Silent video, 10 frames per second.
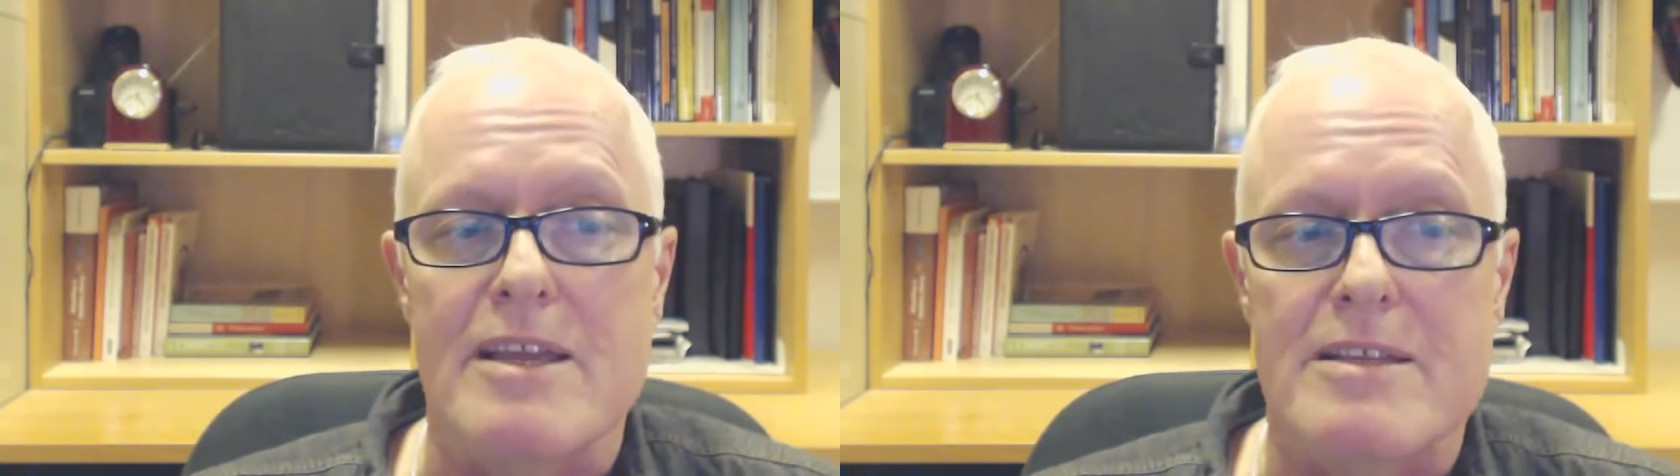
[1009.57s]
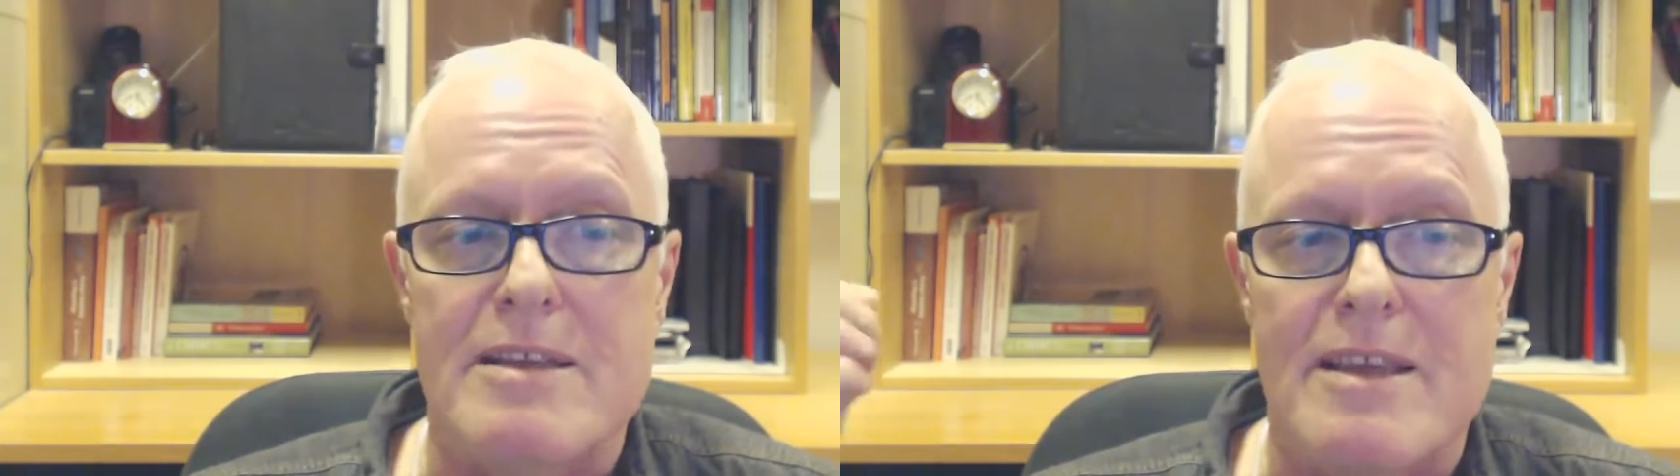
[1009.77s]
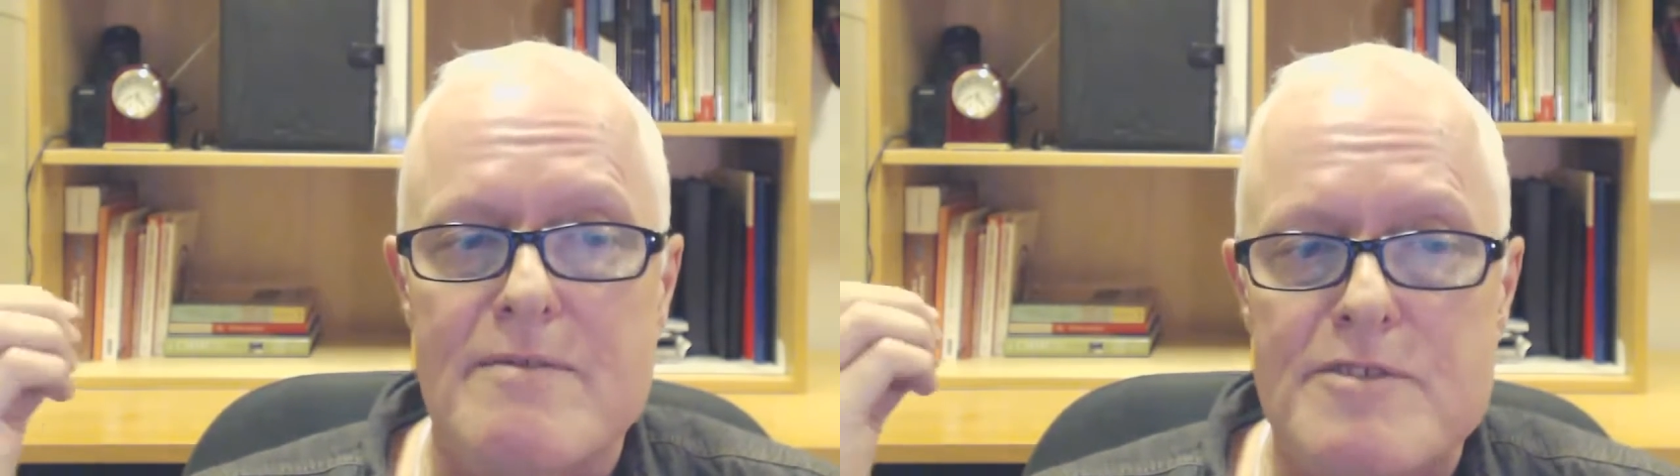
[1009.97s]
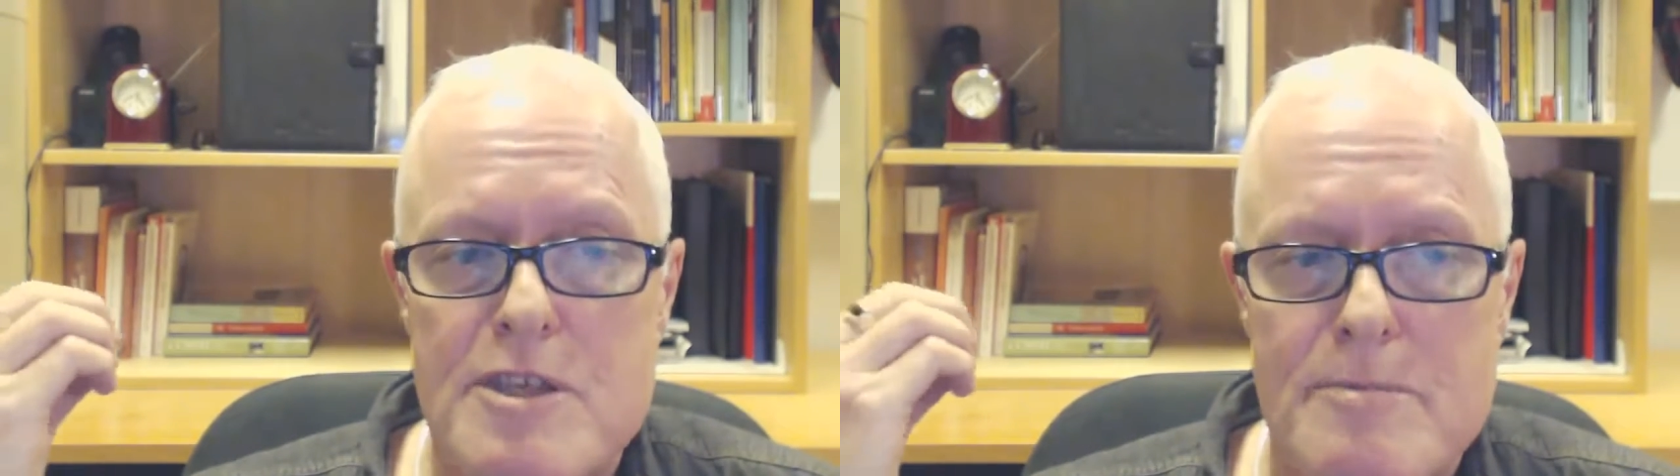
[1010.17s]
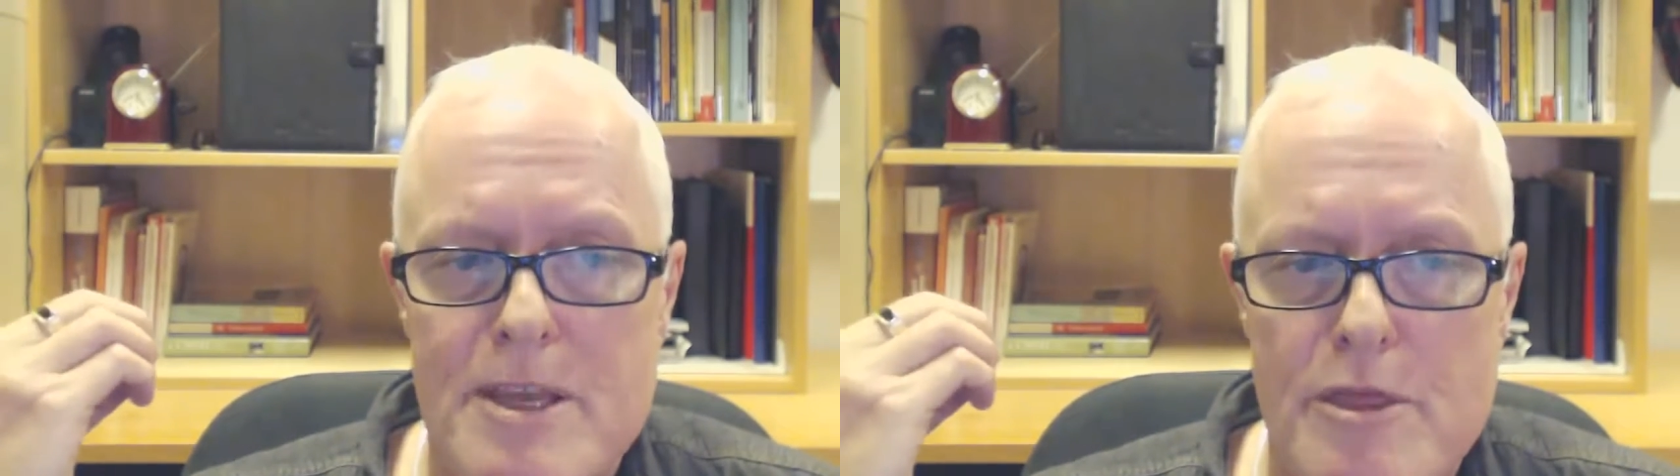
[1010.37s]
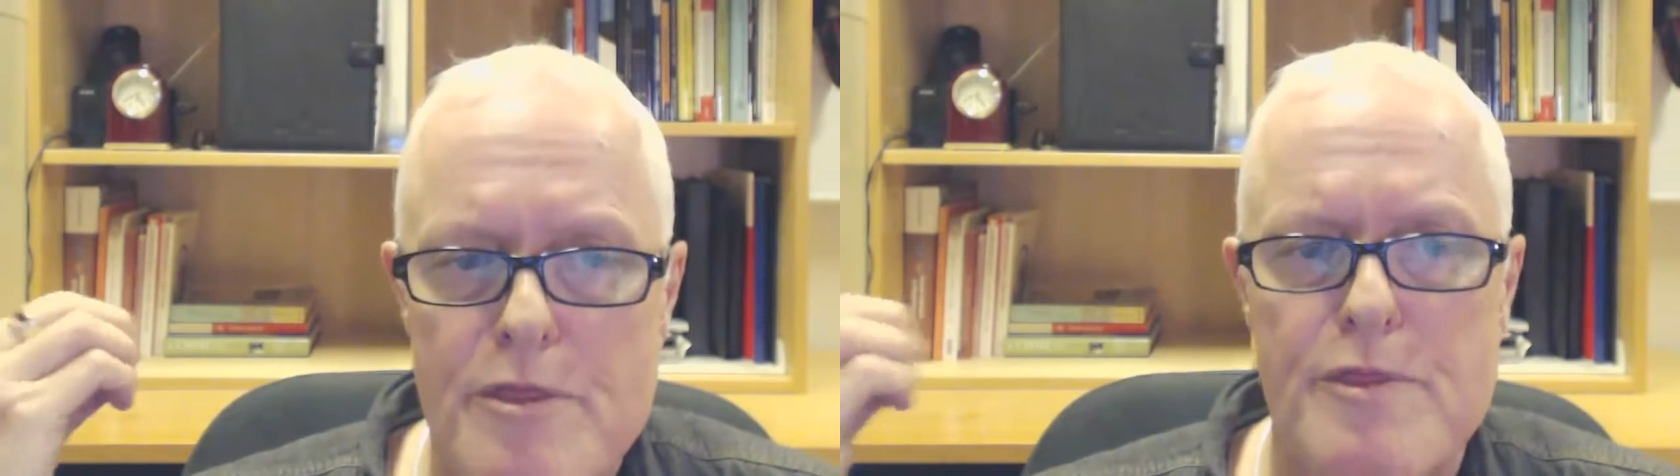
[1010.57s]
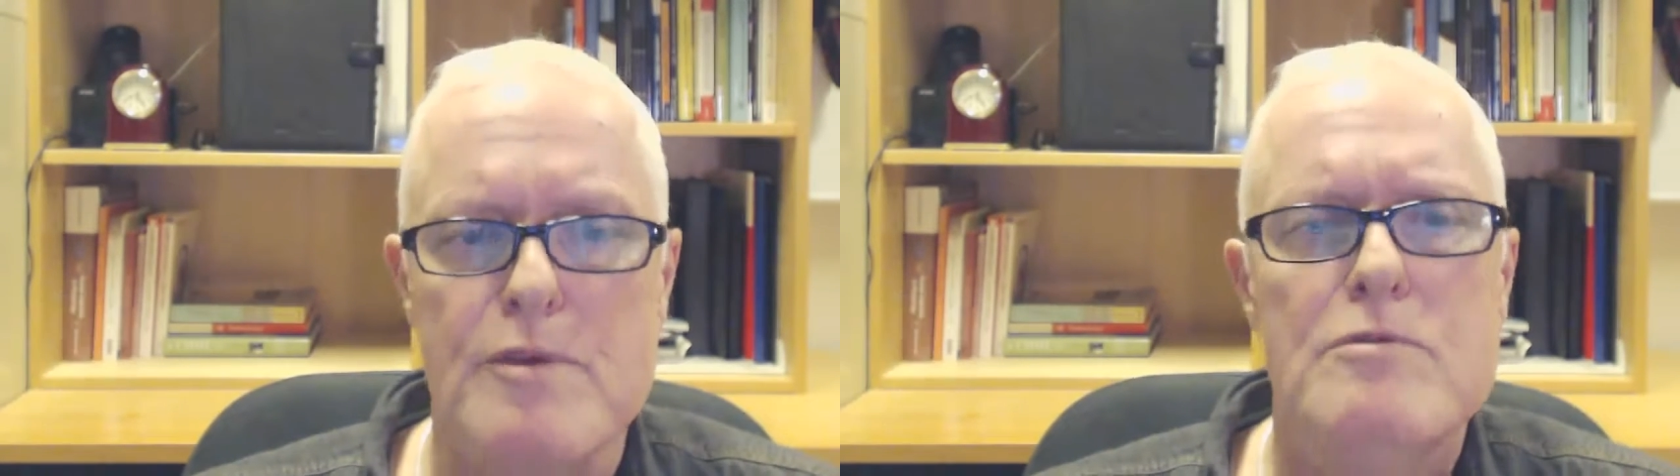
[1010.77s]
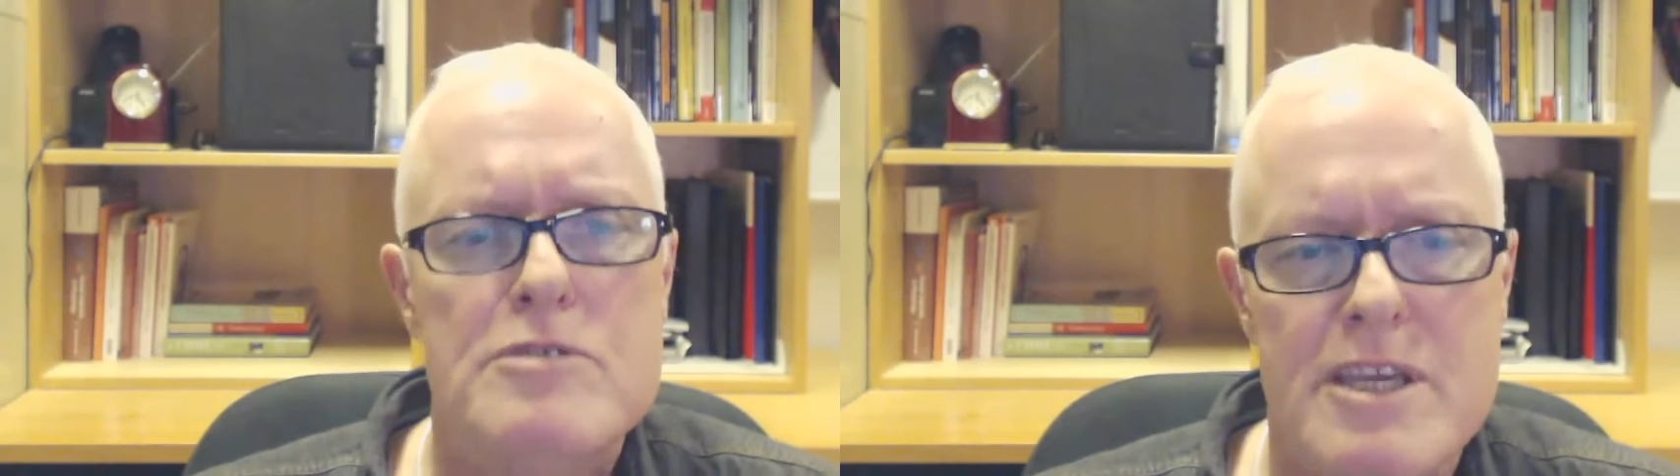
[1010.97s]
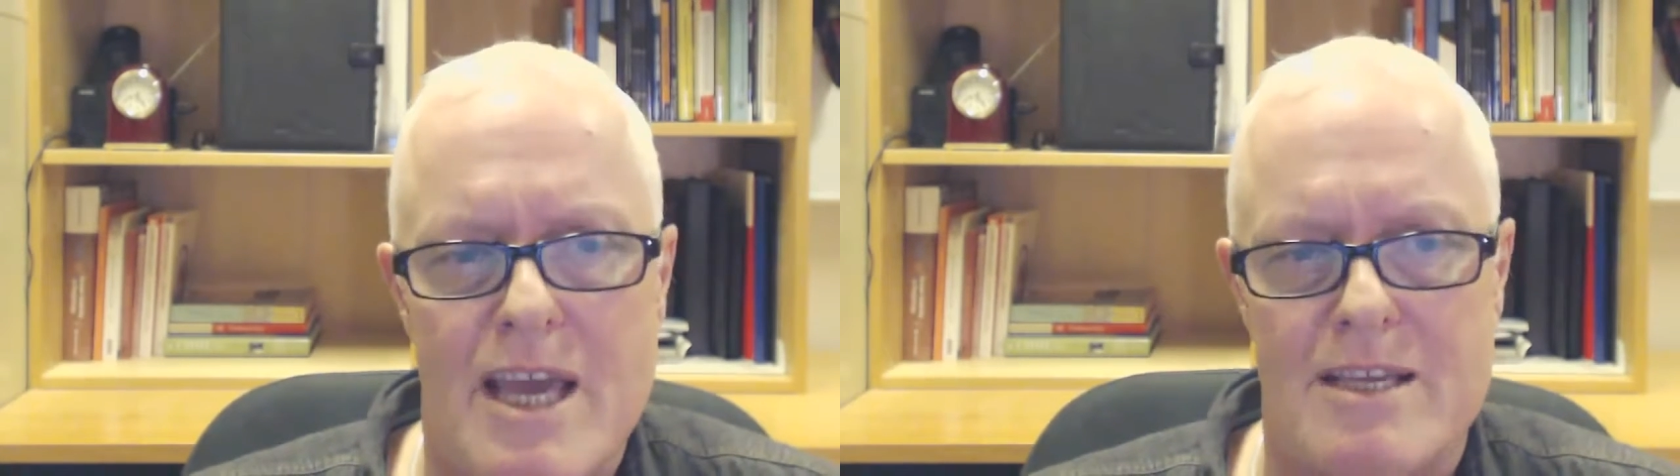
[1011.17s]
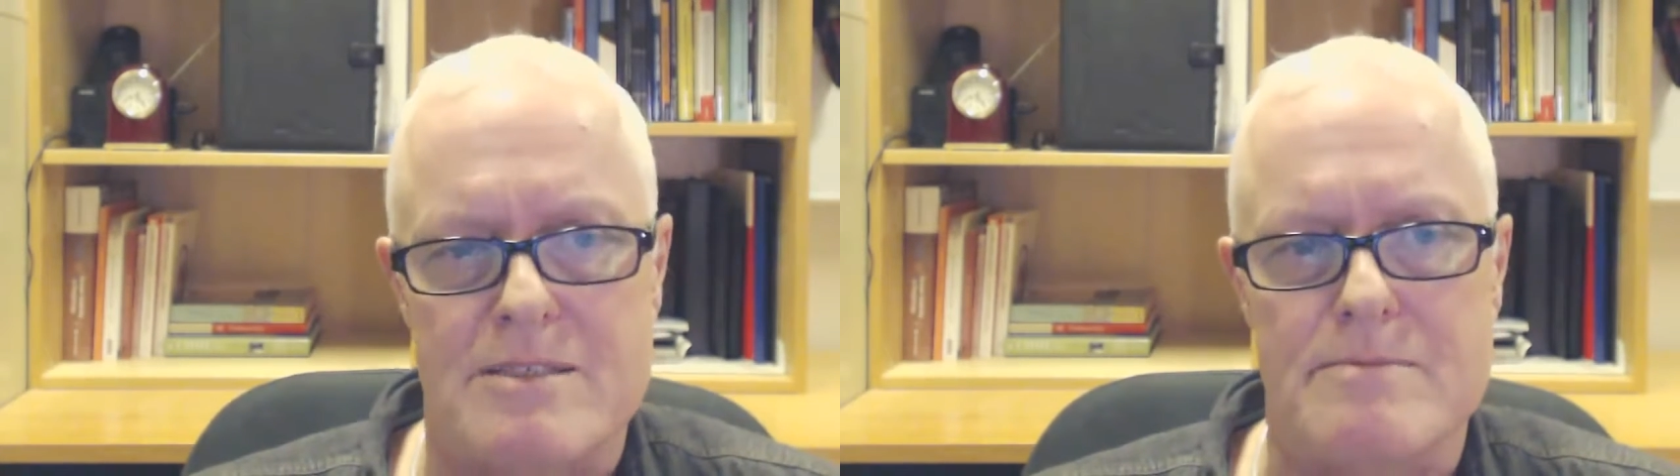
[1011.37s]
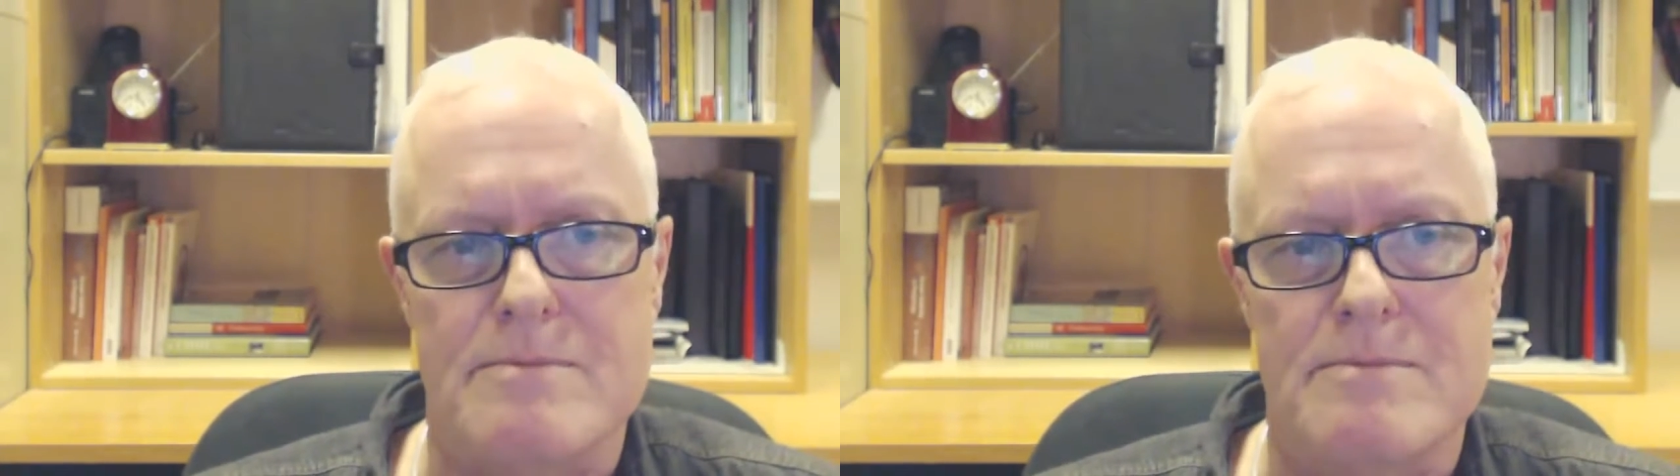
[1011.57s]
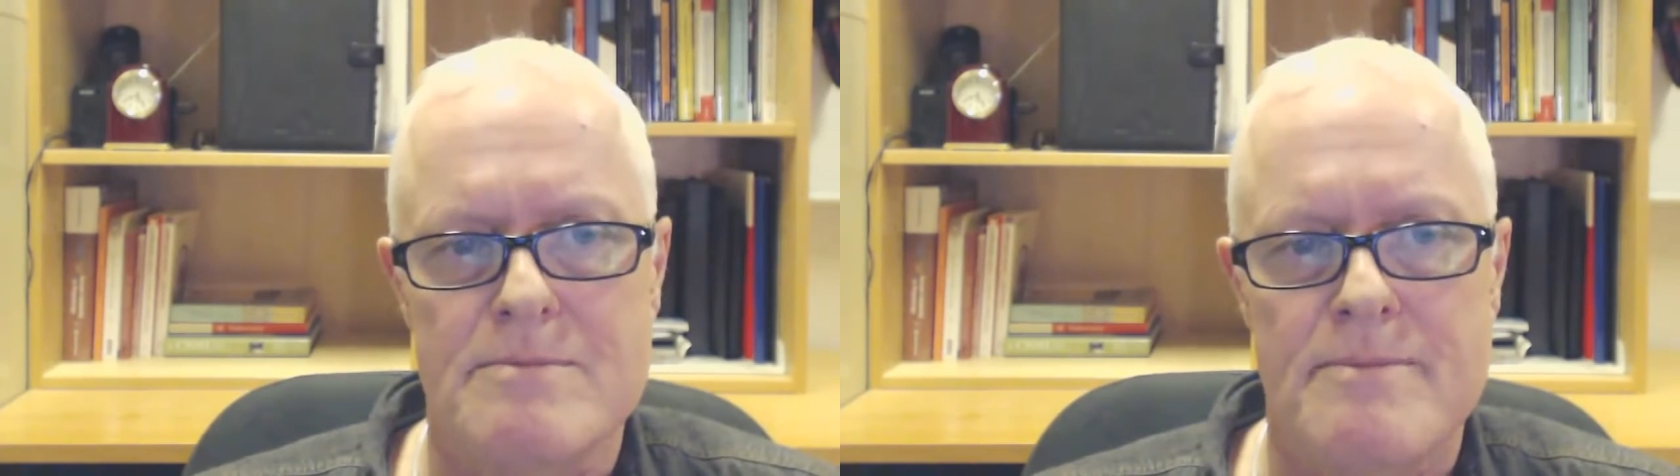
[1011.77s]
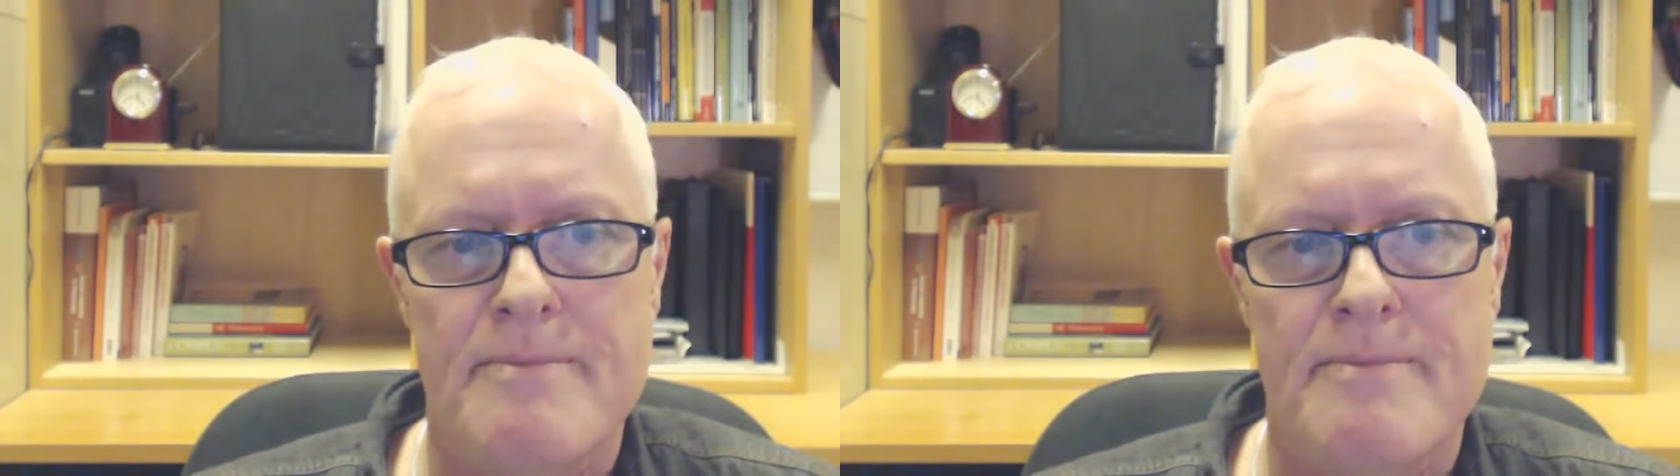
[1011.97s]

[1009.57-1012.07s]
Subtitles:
It gives them enthusiasm.